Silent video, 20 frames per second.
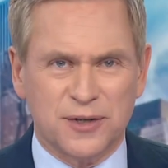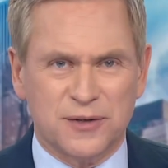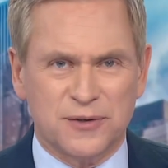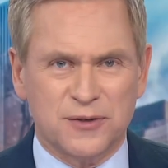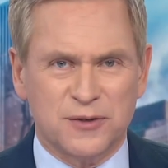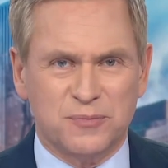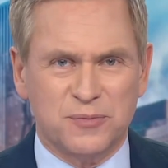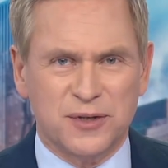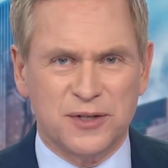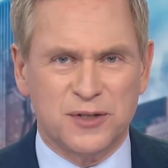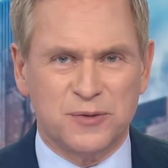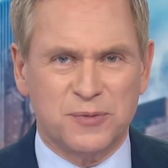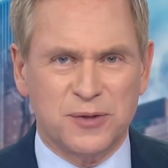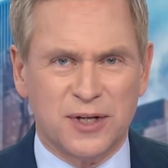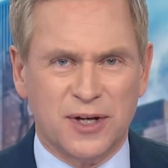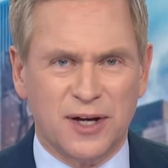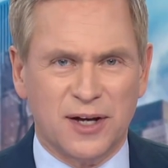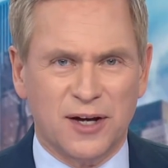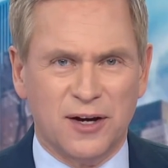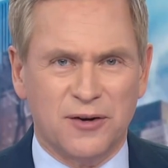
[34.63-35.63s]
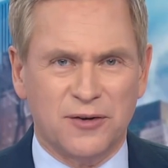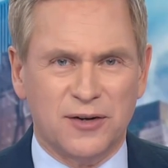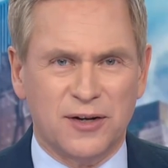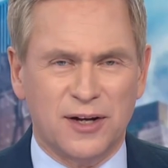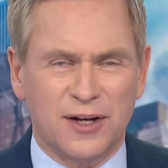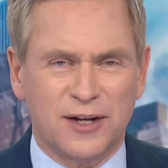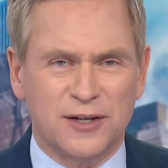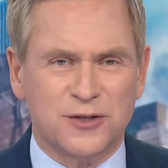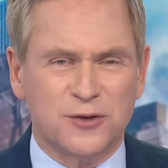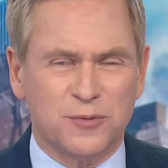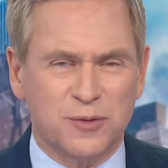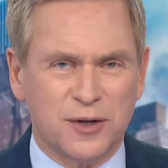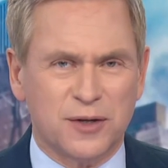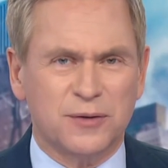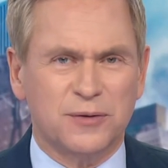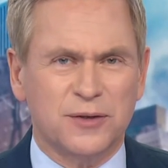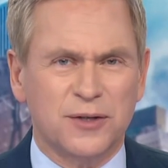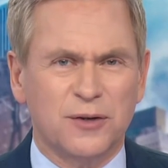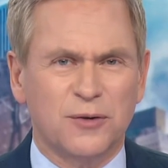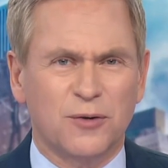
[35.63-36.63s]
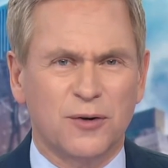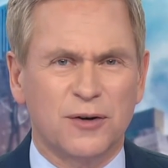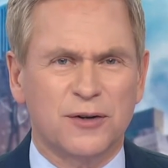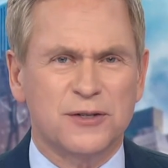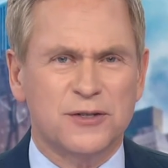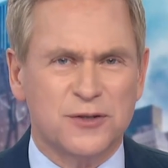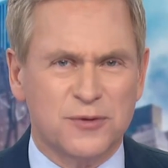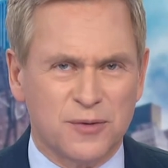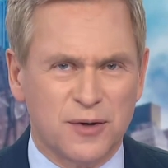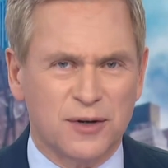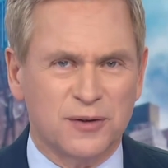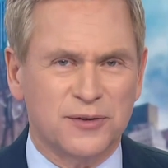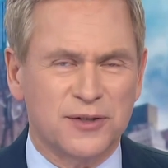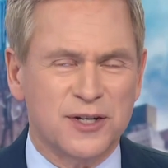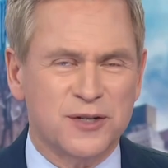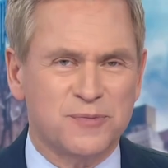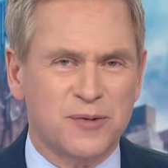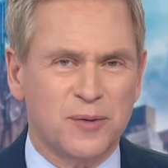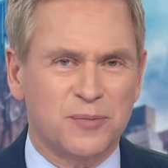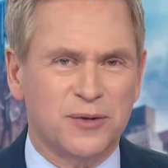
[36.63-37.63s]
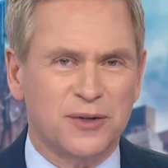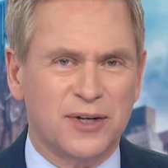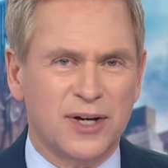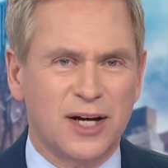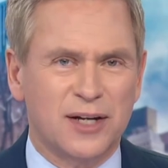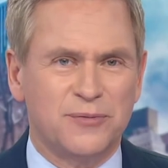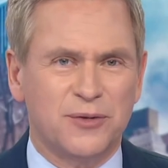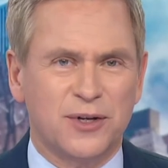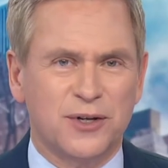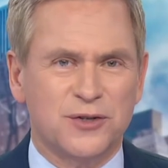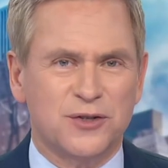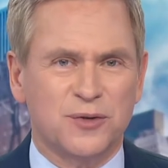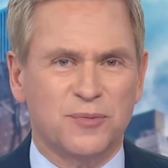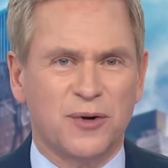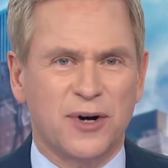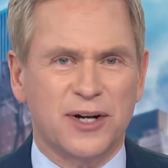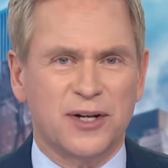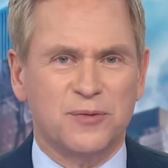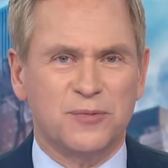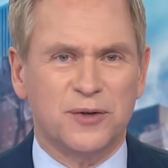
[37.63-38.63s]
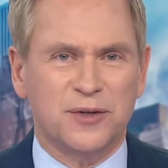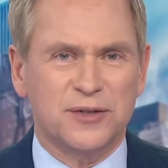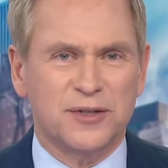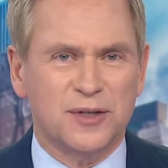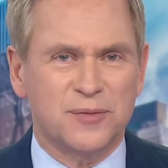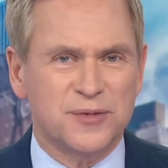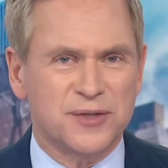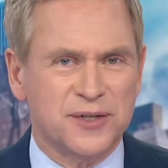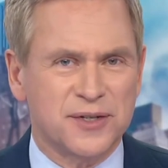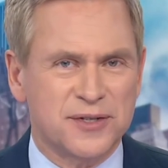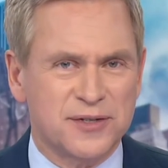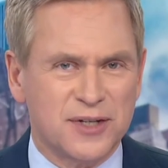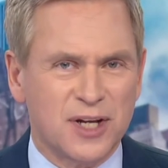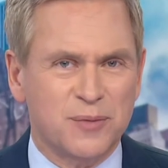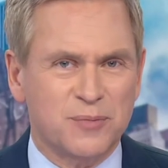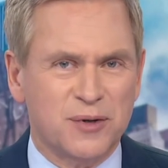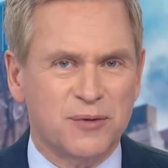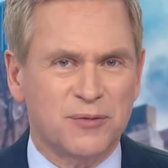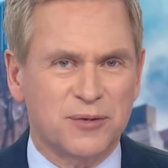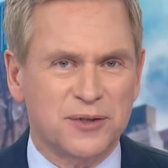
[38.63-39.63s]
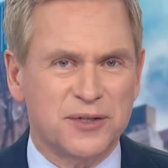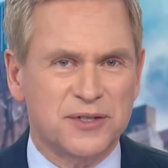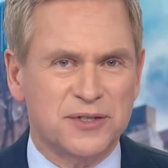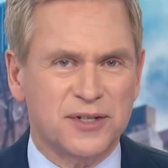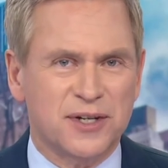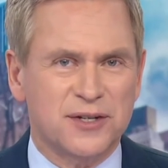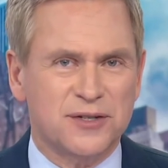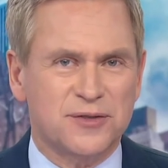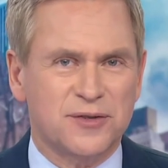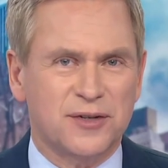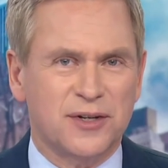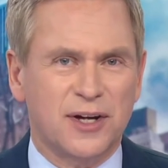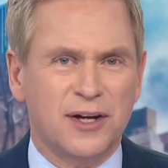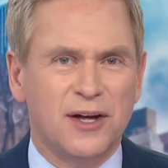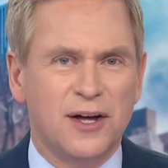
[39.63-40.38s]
have been speaking out as quickly or as strongly as public advocate Jumaane Williams. In a statement released yesterday,